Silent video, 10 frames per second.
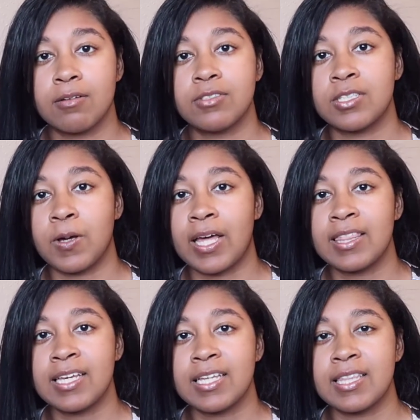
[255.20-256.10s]
So I
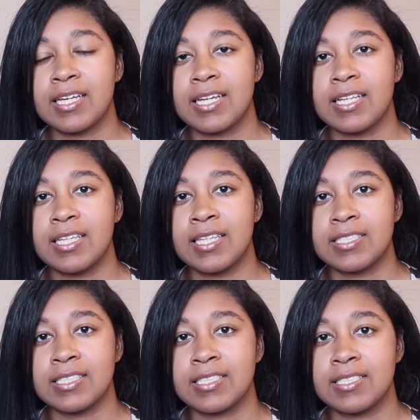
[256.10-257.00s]
think that
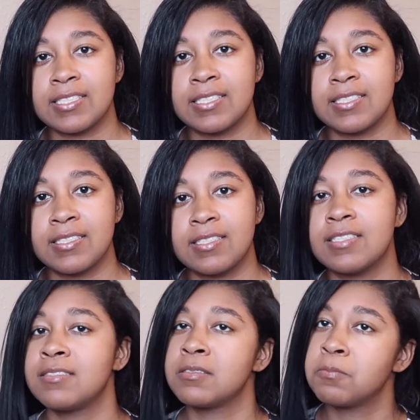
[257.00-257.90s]

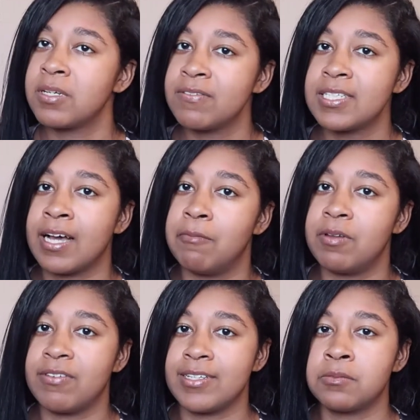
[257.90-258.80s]
it's a bit of a time
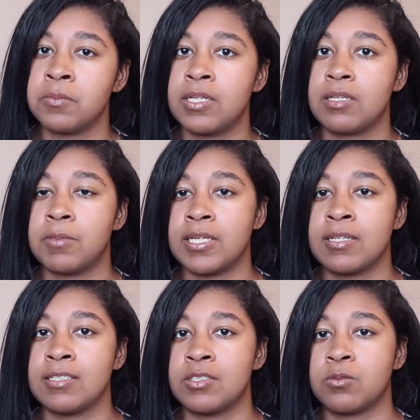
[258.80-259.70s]
investment,
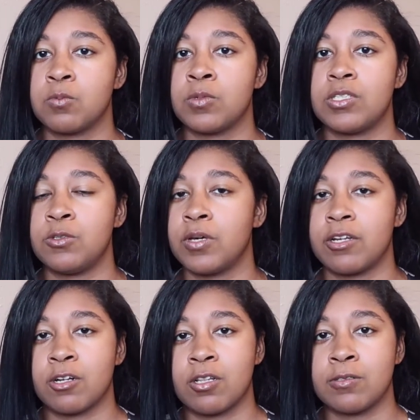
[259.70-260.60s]
because once you get
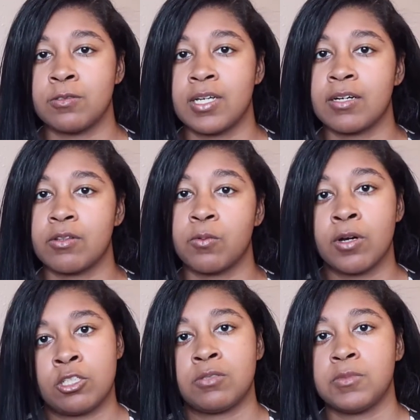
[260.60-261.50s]
your clothes out of the
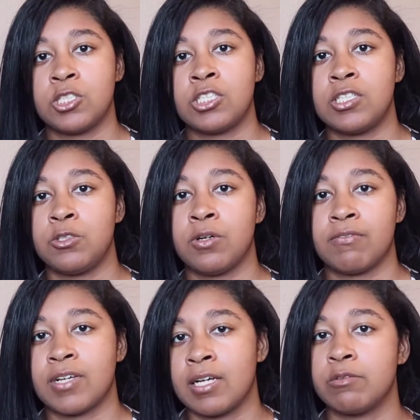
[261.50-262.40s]
washing machine, you have
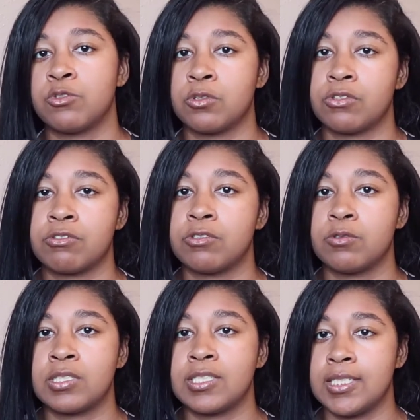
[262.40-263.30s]
to kind of sort through,
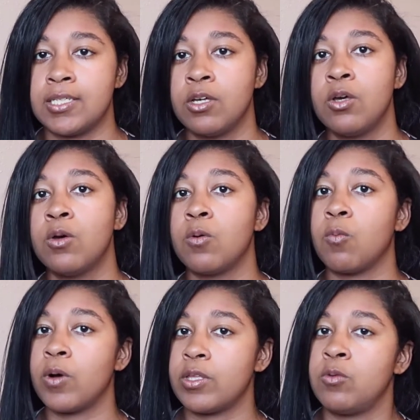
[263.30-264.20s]
see
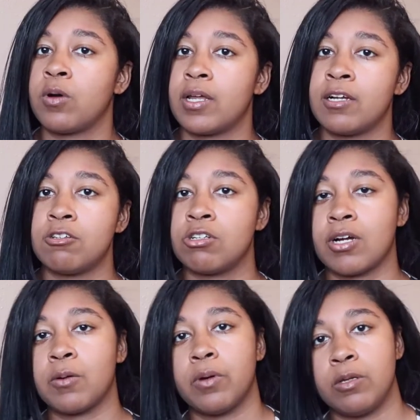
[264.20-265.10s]
what you want to air
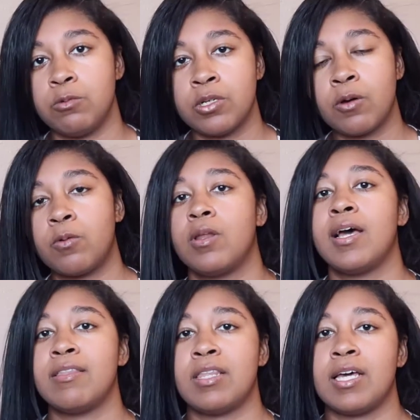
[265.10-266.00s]
dry, what you don't,
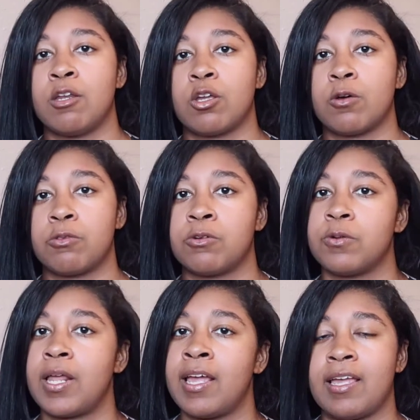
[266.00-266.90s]
and then go through
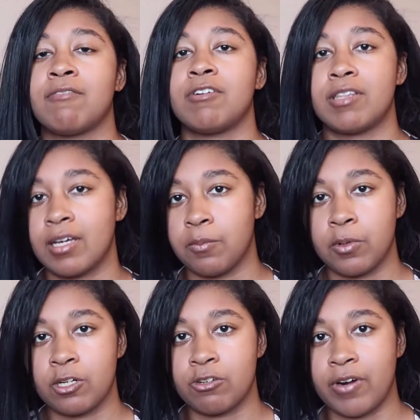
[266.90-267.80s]
and hang everything up on your